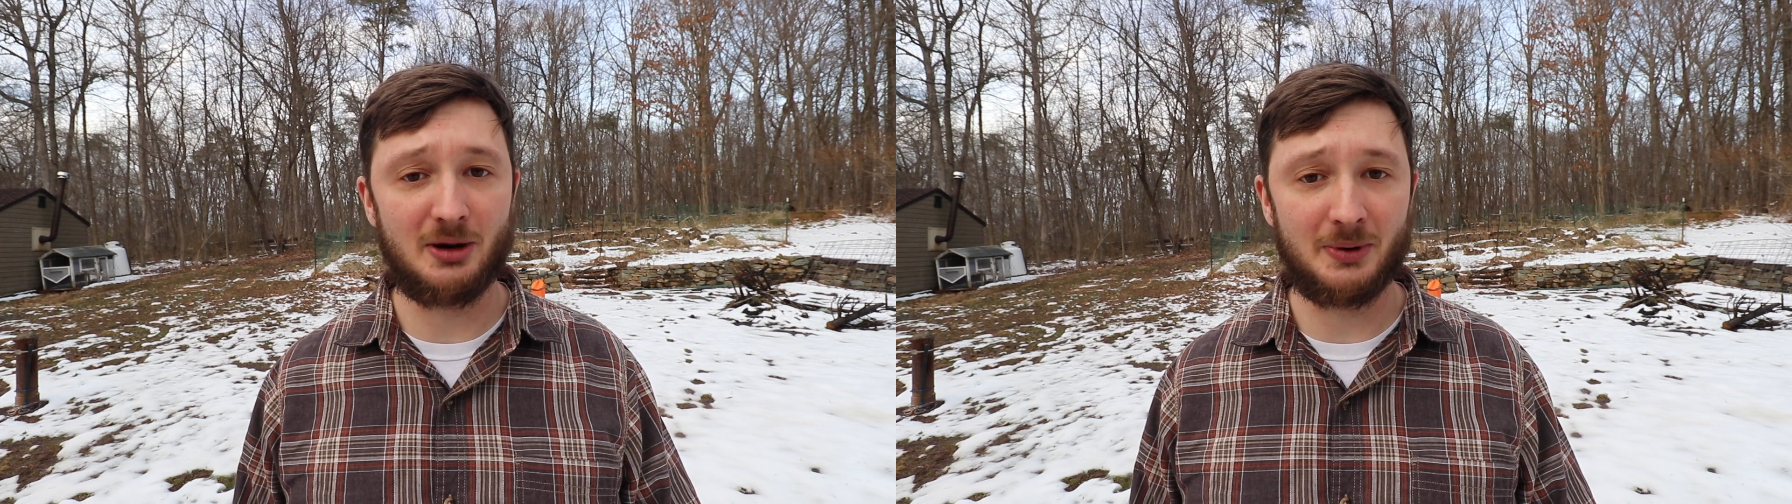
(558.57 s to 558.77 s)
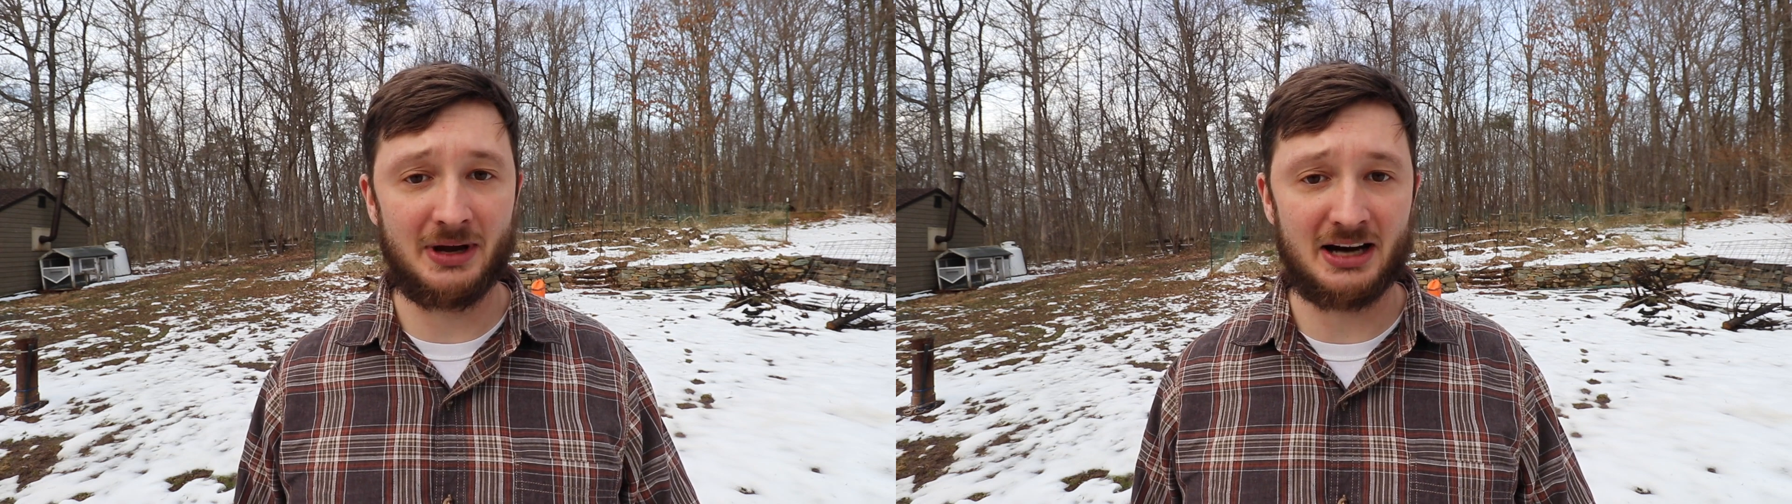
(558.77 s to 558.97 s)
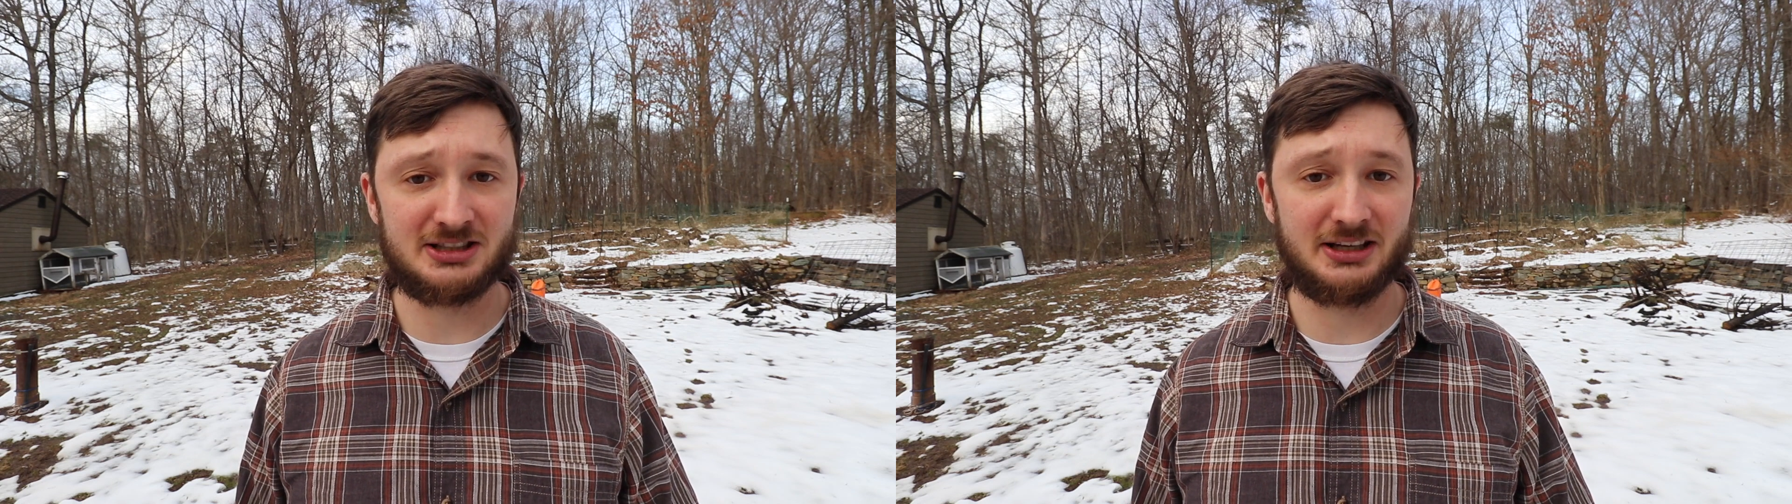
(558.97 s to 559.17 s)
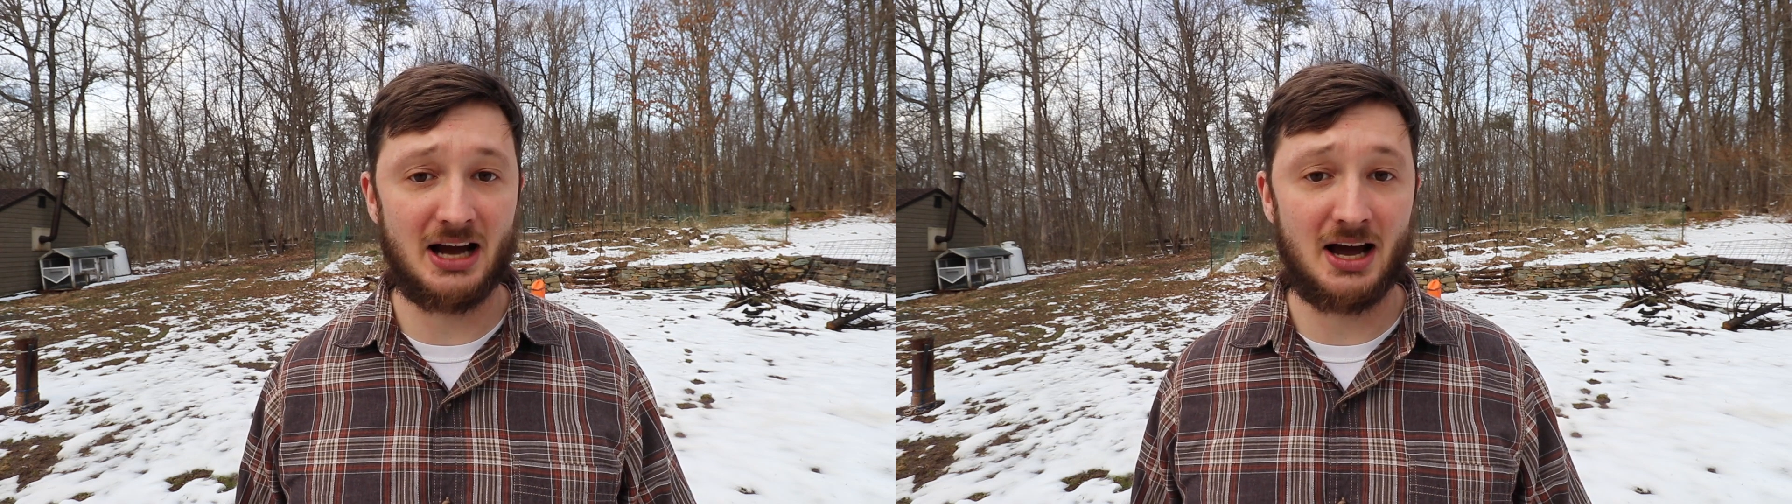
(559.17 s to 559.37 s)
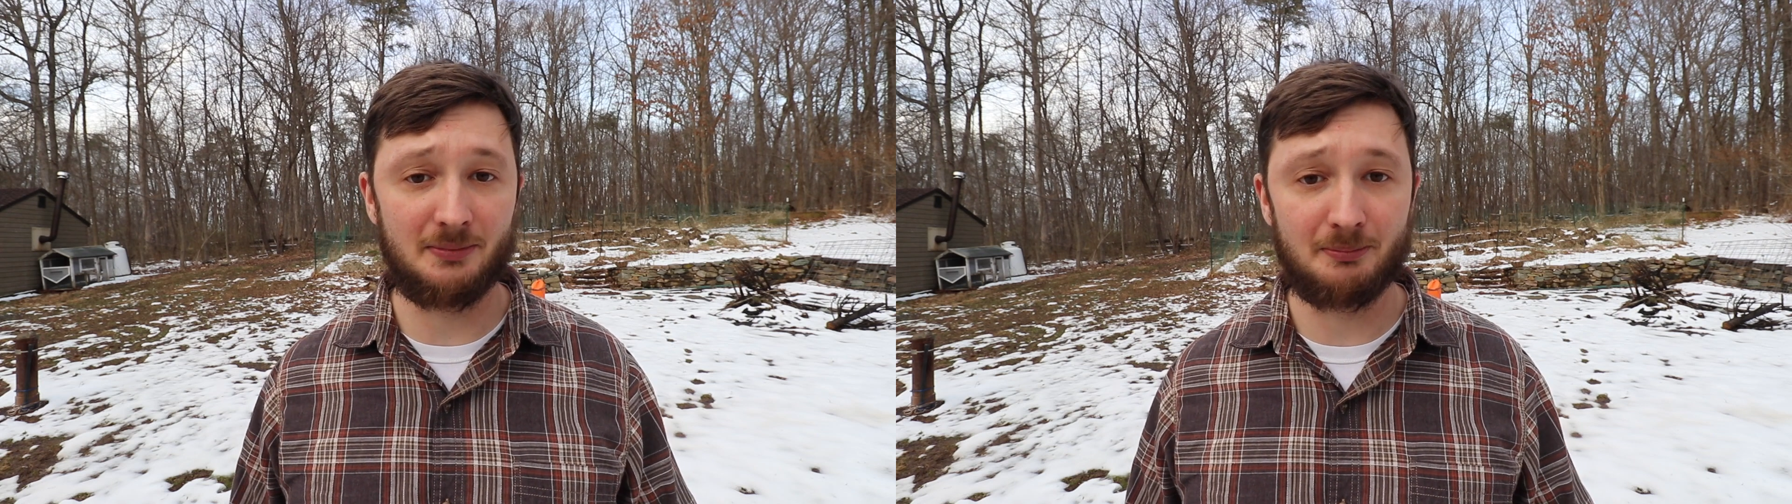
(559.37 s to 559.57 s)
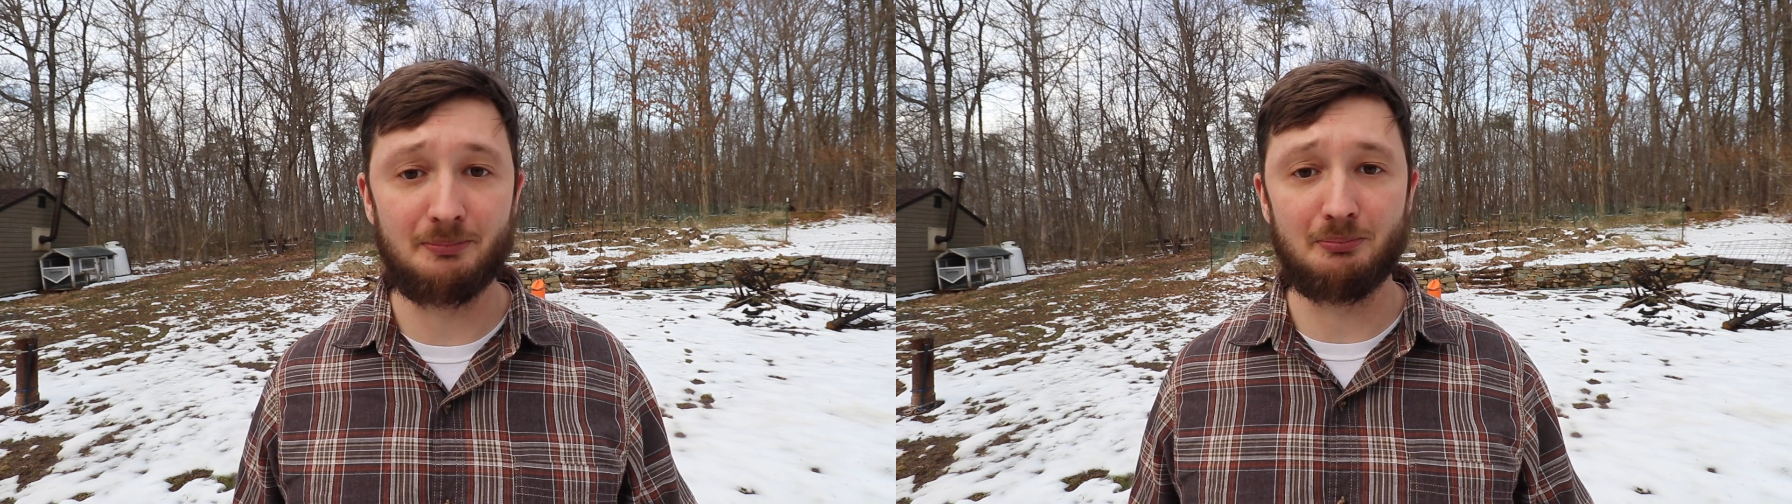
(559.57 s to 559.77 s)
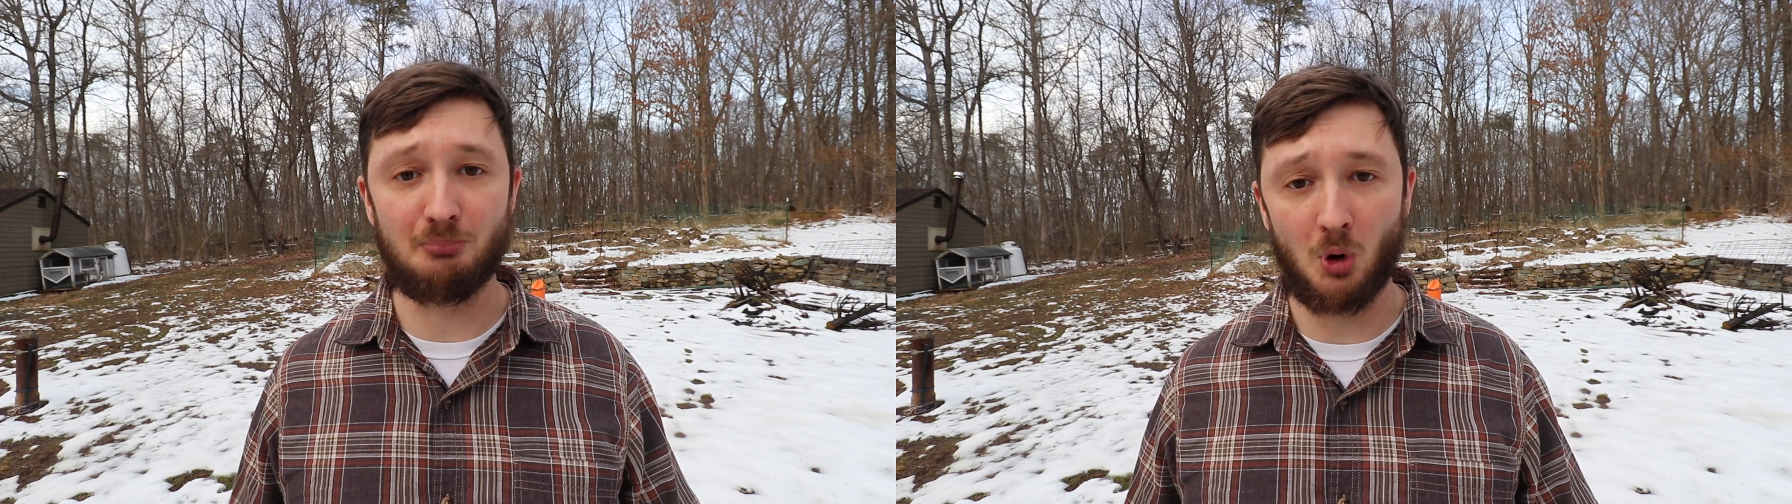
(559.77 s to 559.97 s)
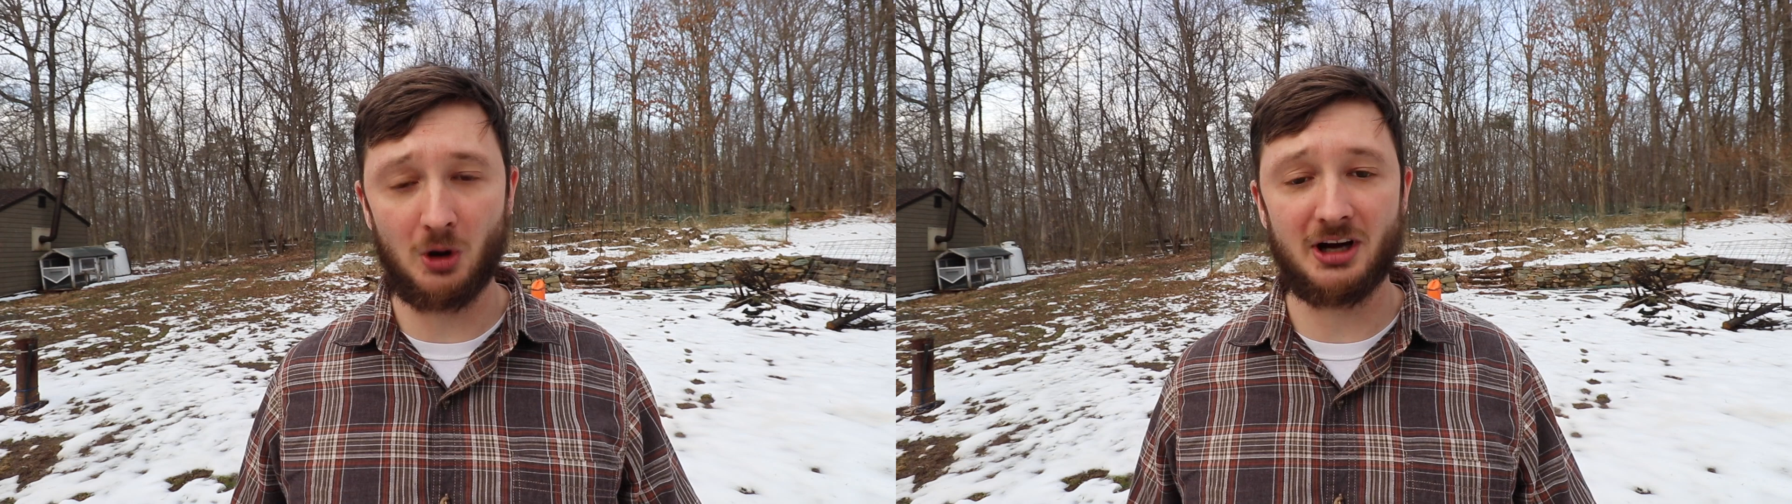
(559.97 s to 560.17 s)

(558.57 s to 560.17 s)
that we actually got more